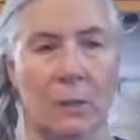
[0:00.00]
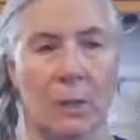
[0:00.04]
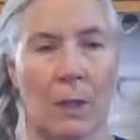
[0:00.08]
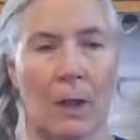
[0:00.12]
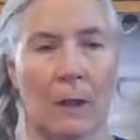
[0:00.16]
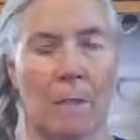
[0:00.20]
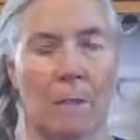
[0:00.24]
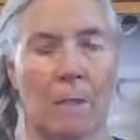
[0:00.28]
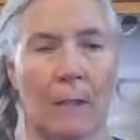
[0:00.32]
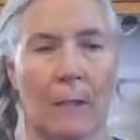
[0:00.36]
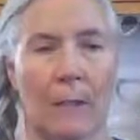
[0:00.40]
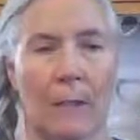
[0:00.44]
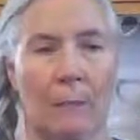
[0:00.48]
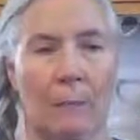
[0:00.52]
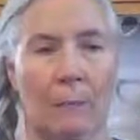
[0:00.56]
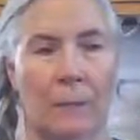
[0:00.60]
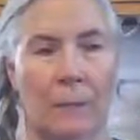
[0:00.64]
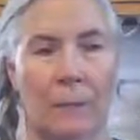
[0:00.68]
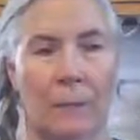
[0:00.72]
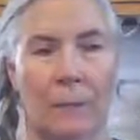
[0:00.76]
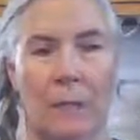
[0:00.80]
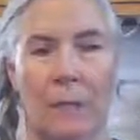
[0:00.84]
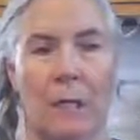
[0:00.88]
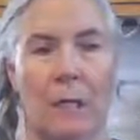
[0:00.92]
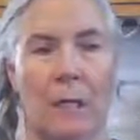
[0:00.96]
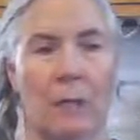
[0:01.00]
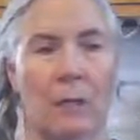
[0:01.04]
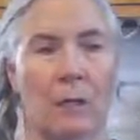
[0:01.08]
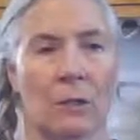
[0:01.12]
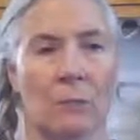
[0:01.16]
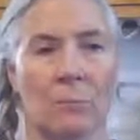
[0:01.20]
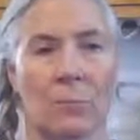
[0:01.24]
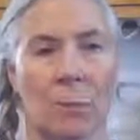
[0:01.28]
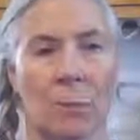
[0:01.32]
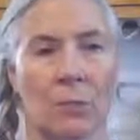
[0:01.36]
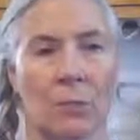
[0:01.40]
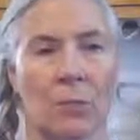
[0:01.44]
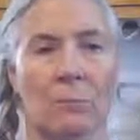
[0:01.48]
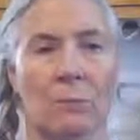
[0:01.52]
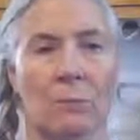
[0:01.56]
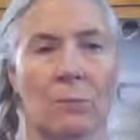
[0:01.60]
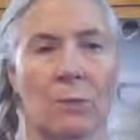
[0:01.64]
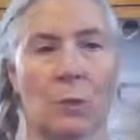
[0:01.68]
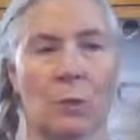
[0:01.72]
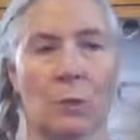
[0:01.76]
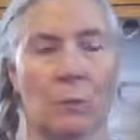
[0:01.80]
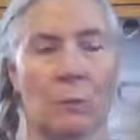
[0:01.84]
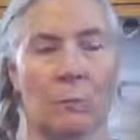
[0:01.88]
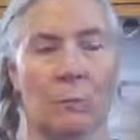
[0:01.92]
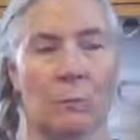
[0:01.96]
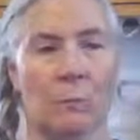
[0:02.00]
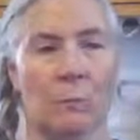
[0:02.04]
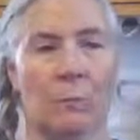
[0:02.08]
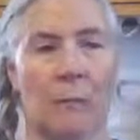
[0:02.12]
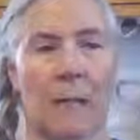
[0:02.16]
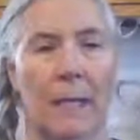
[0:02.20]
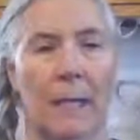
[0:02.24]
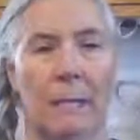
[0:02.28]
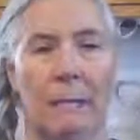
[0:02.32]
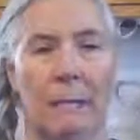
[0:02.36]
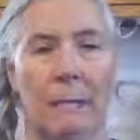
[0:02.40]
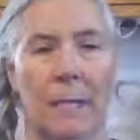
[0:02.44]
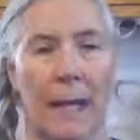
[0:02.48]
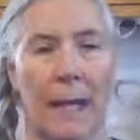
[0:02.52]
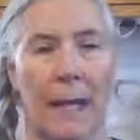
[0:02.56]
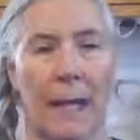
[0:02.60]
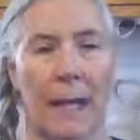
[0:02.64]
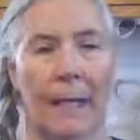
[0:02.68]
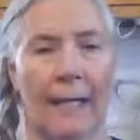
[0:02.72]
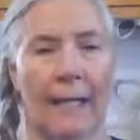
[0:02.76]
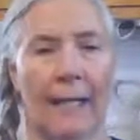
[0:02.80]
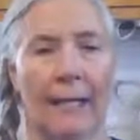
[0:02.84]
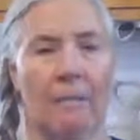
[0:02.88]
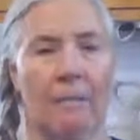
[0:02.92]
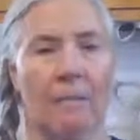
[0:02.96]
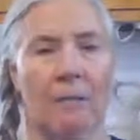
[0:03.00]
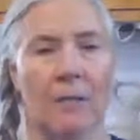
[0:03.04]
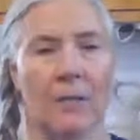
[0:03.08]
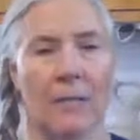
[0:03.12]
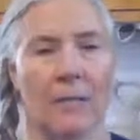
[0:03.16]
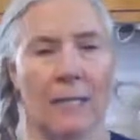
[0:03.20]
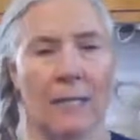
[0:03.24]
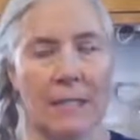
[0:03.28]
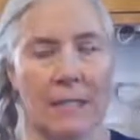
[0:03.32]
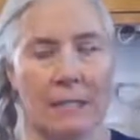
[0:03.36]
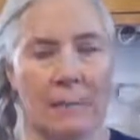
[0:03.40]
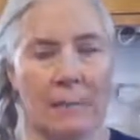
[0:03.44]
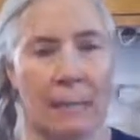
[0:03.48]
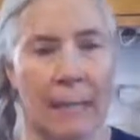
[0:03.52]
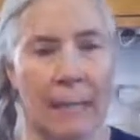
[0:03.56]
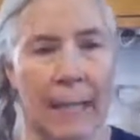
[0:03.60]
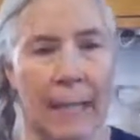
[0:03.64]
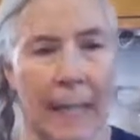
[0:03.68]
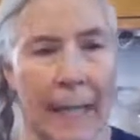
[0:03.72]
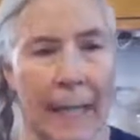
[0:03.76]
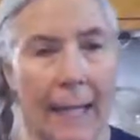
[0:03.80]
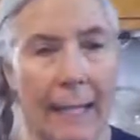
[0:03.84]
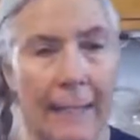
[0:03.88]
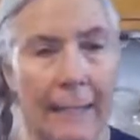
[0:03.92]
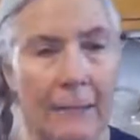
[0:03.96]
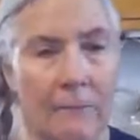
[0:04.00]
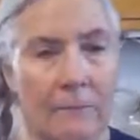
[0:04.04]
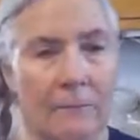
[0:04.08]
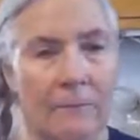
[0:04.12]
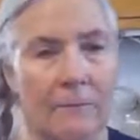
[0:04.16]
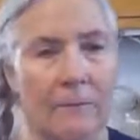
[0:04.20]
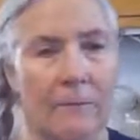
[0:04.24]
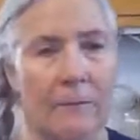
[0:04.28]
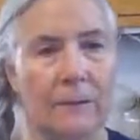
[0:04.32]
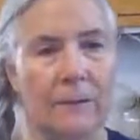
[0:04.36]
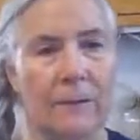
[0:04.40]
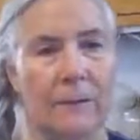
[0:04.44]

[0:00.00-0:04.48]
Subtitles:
a baby, the most beautiful baby I had ever seen in my life.